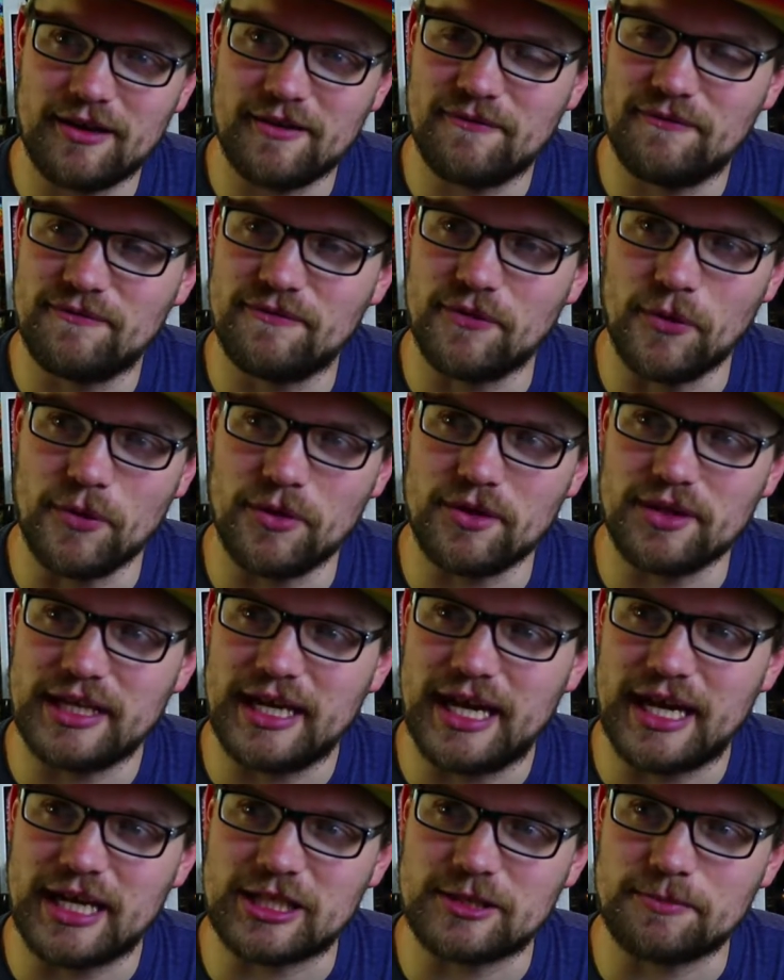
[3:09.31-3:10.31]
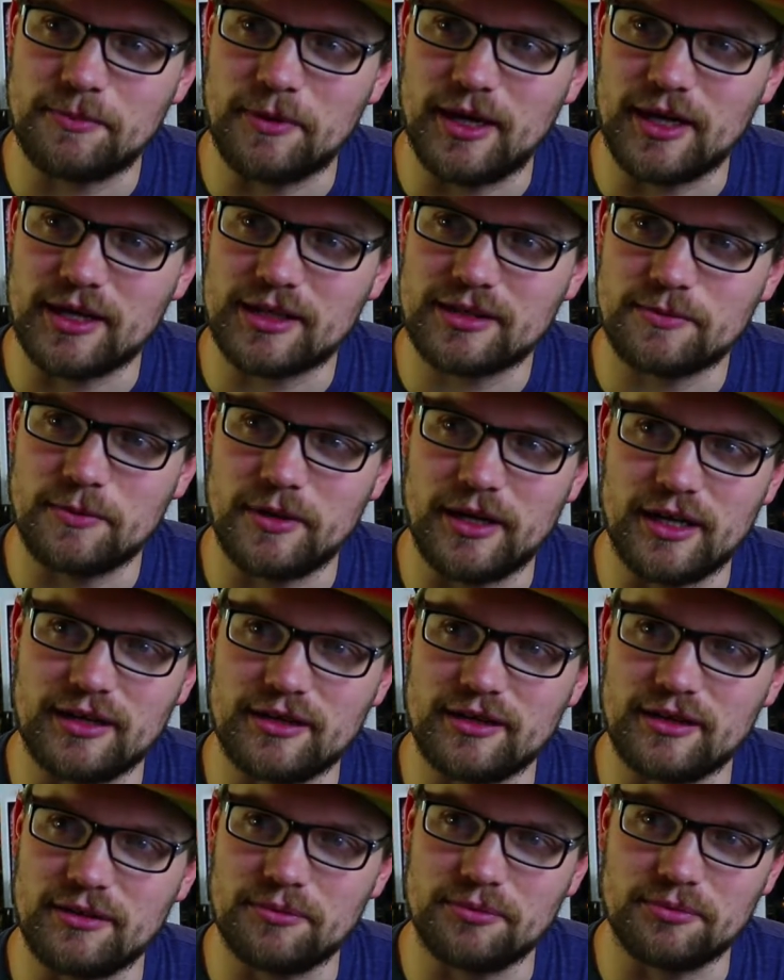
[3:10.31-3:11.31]
for the Xbox
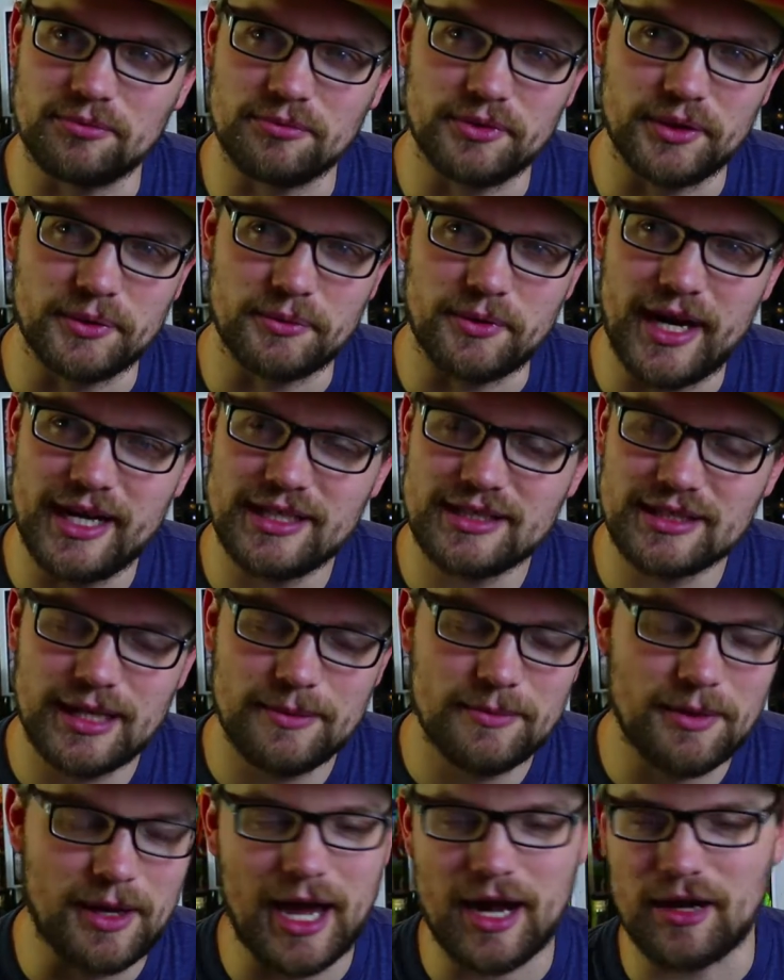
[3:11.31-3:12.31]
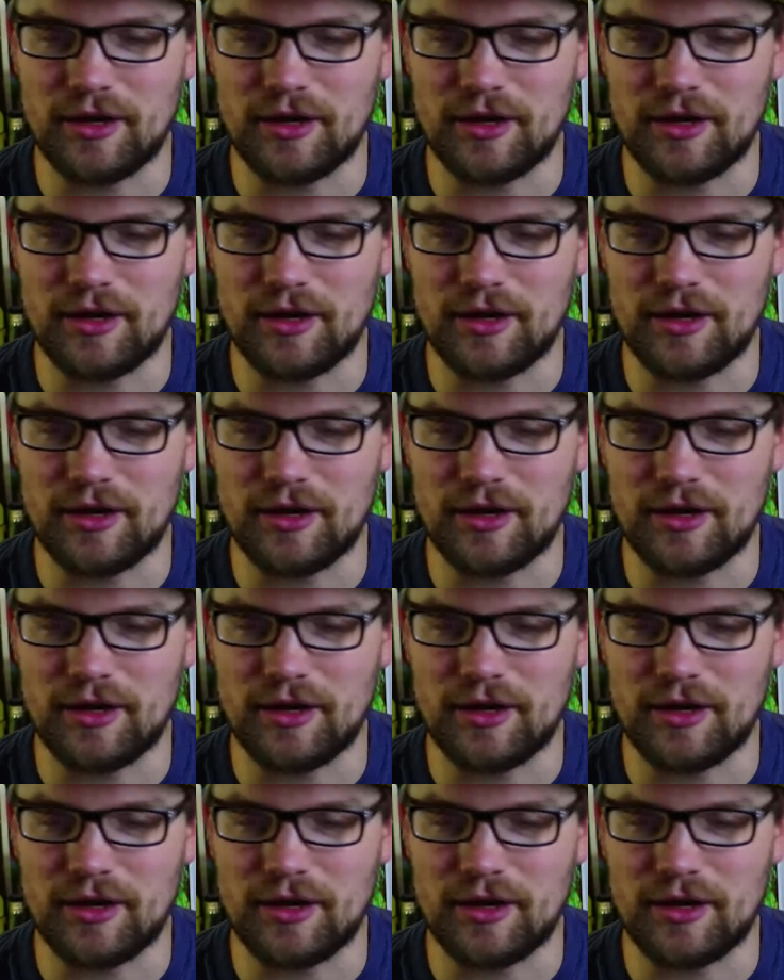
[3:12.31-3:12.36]
when the rights came out.